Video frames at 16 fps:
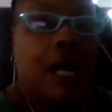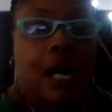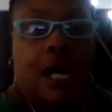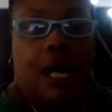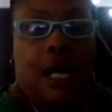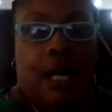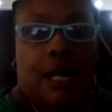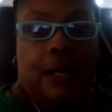
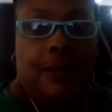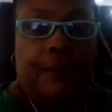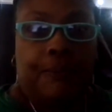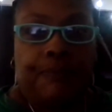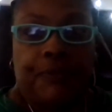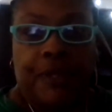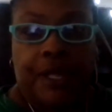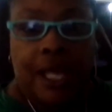
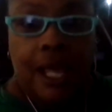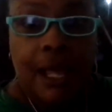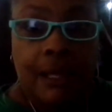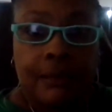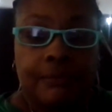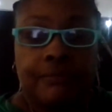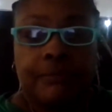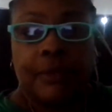Yeah,
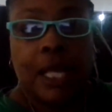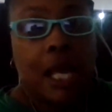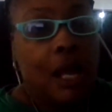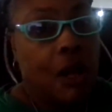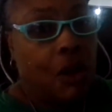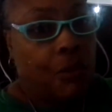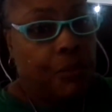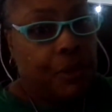
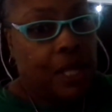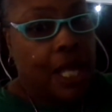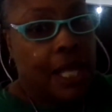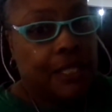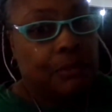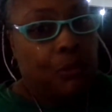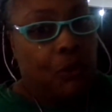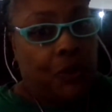hope you
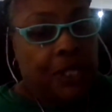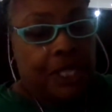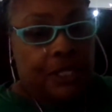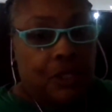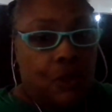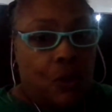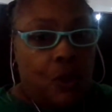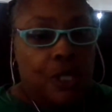guys' morning
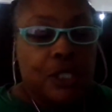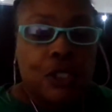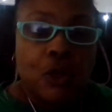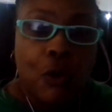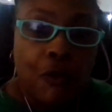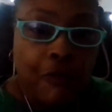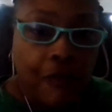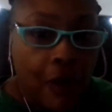is going
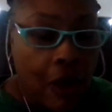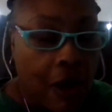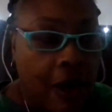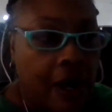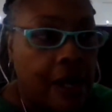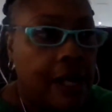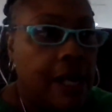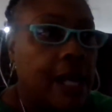so
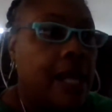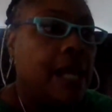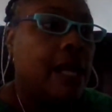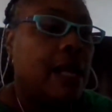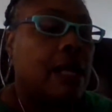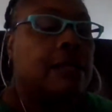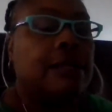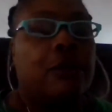far.
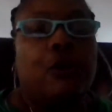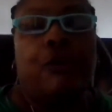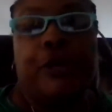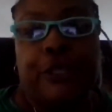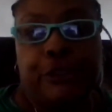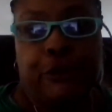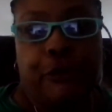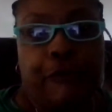
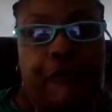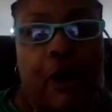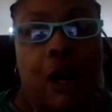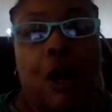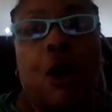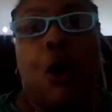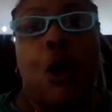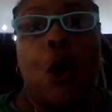
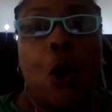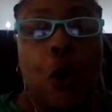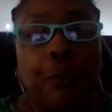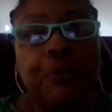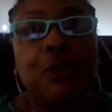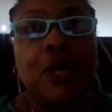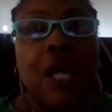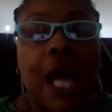
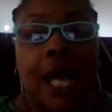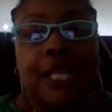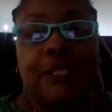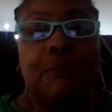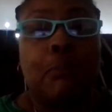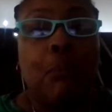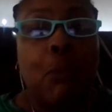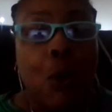Hope you
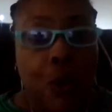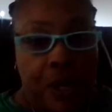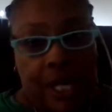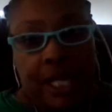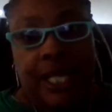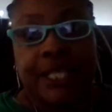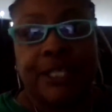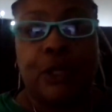guys'
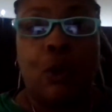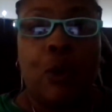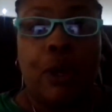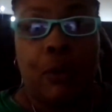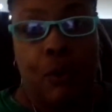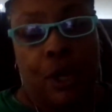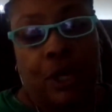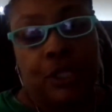morning is
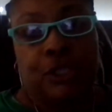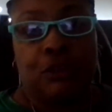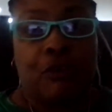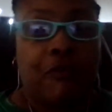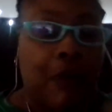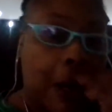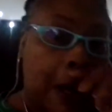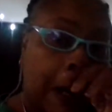going well so
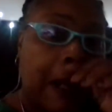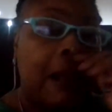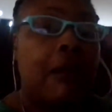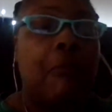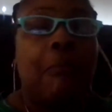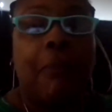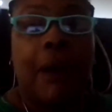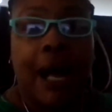far.
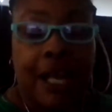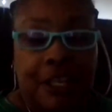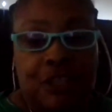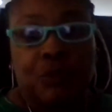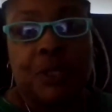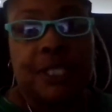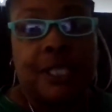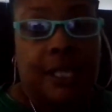Mine
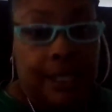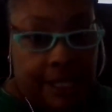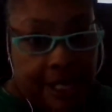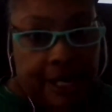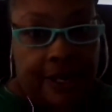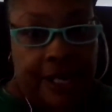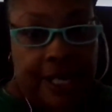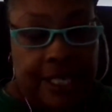was
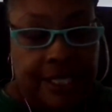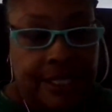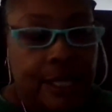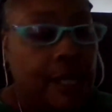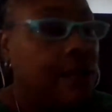hilarious.